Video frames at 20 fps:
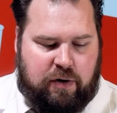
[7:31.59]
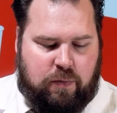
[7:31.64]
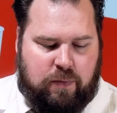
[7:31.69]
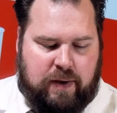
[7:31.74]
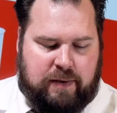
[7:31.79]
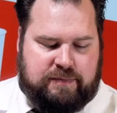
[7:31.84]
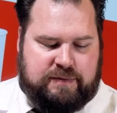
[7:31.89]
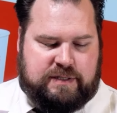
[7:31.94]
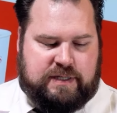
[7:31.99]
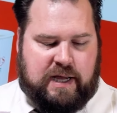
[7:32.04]

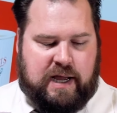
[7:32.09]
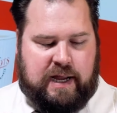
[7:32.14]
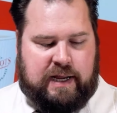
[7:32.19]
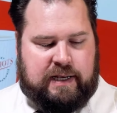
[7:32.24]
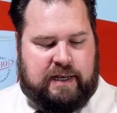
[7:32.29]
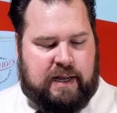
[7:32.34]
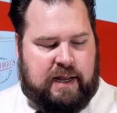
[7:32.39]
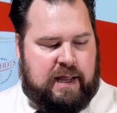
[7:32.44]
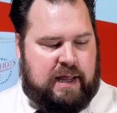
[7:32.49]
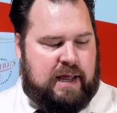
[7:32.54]

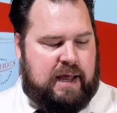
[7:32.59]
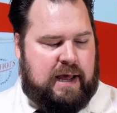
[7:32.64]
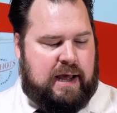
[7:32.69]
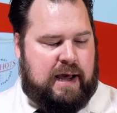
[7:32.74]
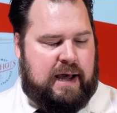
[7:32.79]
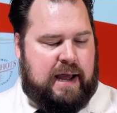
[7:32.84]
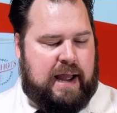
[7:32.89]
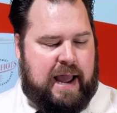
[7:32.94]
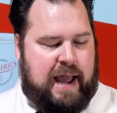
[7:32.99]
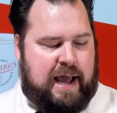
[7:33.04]
website
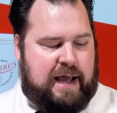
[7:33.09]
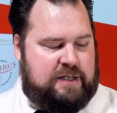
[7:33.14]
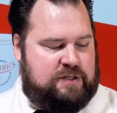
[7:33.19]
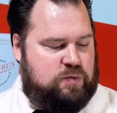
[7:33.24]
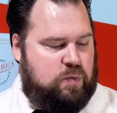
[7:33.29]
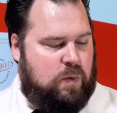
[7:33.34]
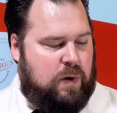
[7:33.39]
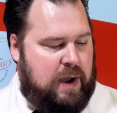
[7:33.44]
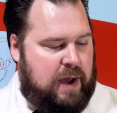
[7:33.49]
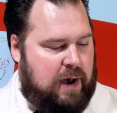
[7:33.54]
as
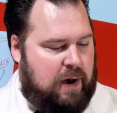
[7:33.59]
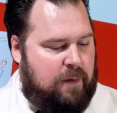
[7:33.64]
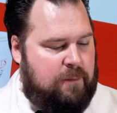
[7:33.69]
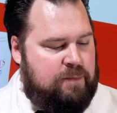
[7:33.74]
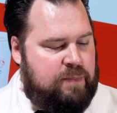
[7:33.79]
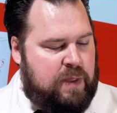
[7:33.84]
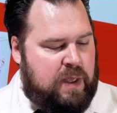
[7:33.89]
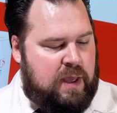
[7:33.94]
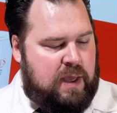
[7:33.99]
well.